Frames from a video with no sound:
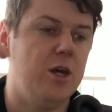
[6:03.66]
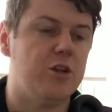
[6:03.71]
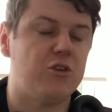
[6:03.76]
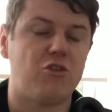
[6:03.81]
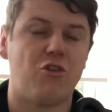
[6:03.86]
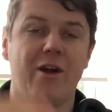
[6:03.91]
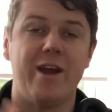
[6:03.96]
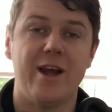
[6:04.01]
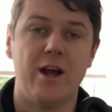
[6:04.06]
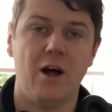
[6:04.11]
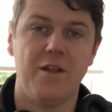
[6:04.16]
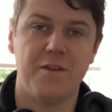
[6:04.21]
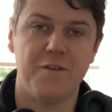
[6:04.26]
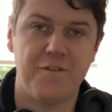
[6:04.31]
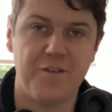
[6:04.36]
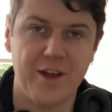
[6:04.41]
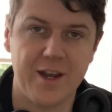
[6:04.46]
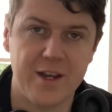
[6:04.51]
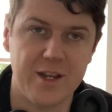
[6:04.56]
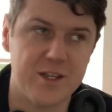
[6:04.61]
great on the
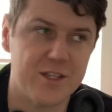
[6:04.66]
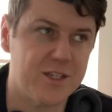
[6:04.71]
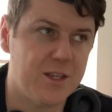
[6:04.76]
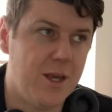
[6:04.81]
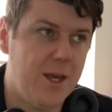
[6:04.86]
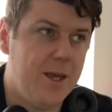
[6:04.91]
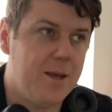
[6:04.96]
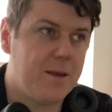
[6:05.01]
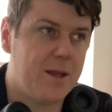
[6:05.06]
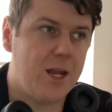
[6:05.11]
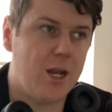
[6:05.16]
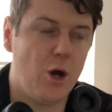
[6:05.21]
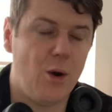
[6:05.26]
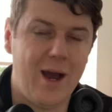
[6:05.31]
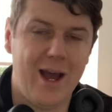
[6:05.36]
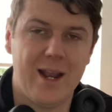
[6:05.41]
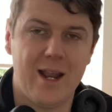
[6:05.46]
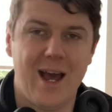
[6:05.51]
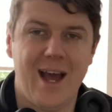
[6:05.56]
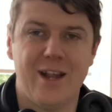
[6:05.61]
fitness, you know,
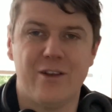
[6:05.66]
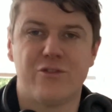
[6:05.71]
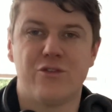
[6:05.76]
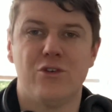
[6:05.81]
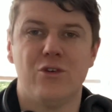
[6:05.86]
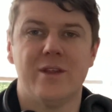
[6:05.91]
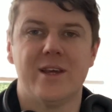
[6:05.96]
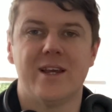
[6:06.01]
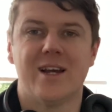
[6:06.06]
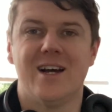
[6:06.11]
and truly,